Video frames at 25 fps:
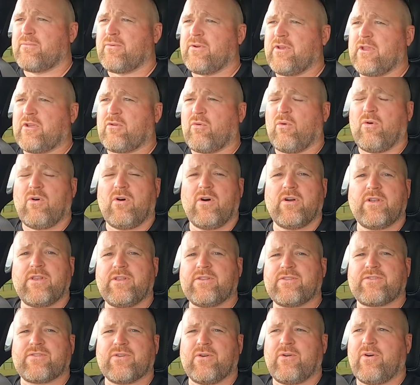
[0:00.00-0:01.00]
Pretty quiet
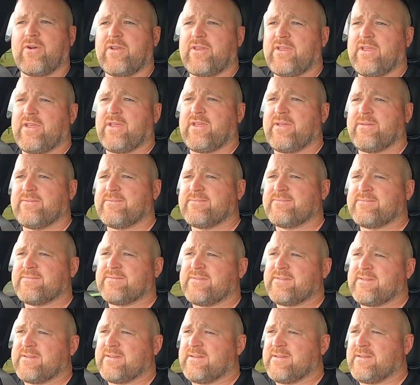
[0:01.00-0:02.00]
inside here.
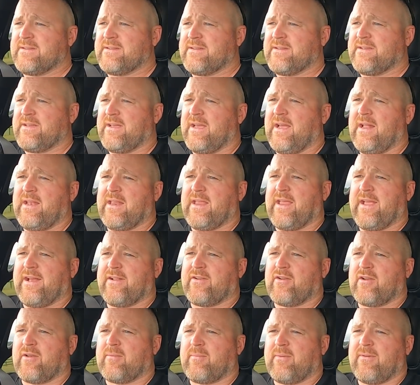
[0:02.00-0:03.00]
Heading
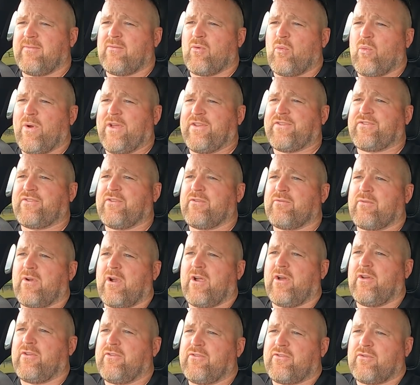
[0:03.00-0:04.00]
out on a bit of a western
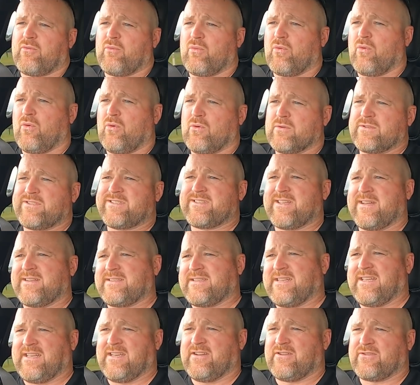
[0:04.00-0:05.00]
road towards a
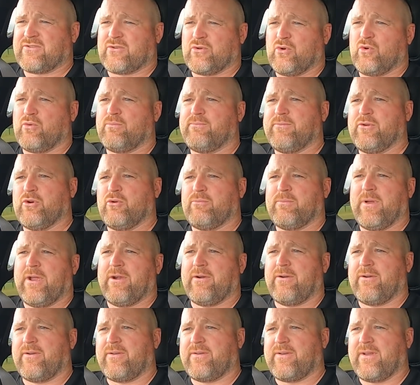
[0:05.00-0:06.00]
town called
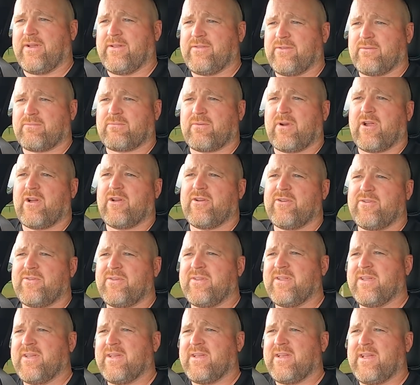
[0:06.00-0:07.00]
Millmerran, and the road
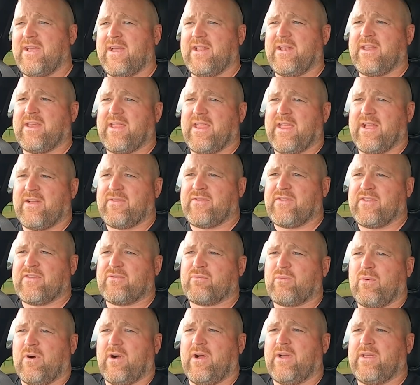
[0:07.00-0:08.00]
heading out
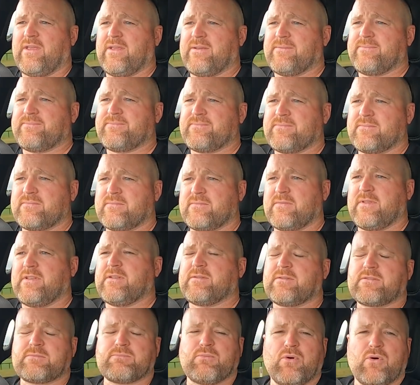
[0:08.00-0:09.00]
this way
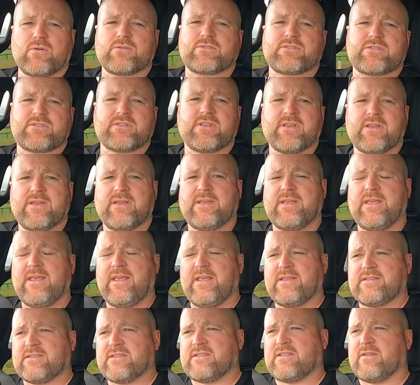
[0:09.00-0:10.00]
in spots
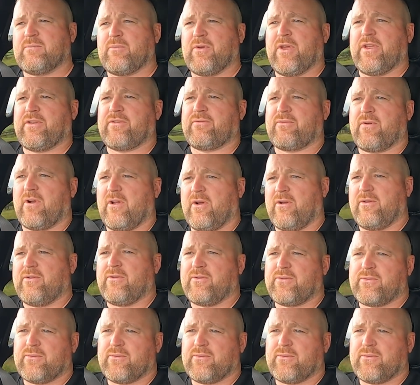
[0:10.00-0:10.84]
isn't the best road.